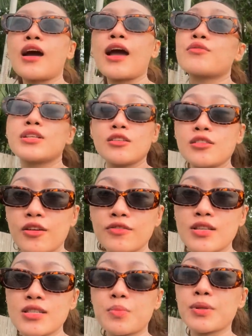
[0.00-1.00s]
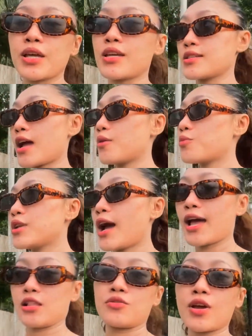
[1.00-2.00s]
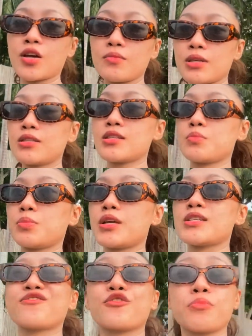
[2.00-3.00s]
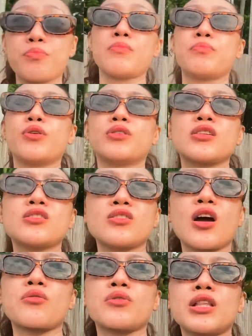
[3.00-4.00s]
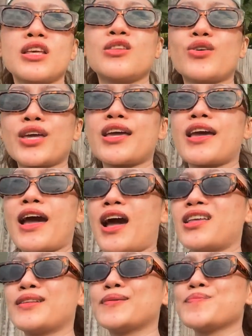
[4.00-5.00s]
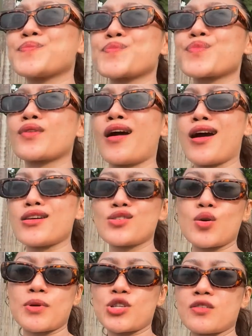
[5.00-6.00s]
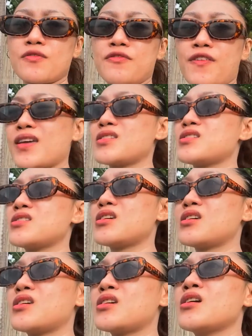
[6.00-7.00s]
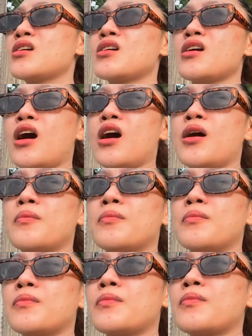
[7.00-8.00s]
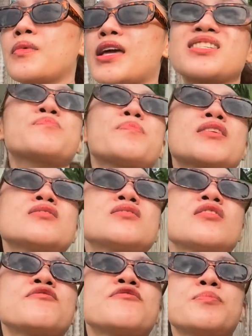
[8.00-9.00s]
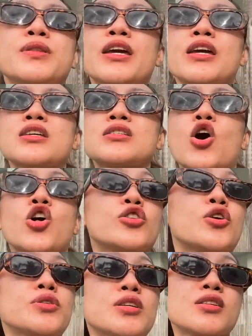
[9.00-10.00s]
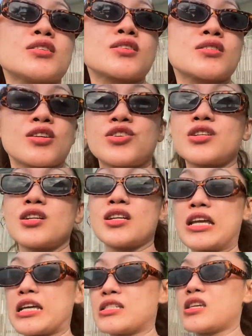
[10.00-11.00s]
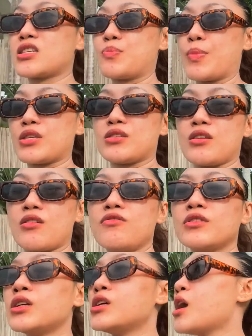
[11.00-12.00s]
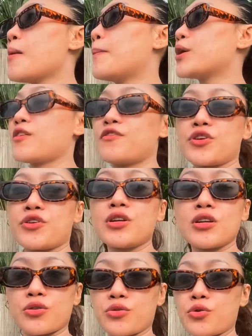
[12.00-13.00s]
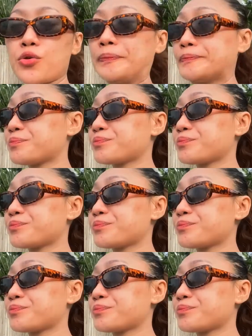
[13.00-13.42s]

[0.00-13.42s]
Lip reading: I really love this place. I would highly recommend this place for people that's not really looking at so much fancy, expensive place. Although this is considered as expensive. But if you're in a group,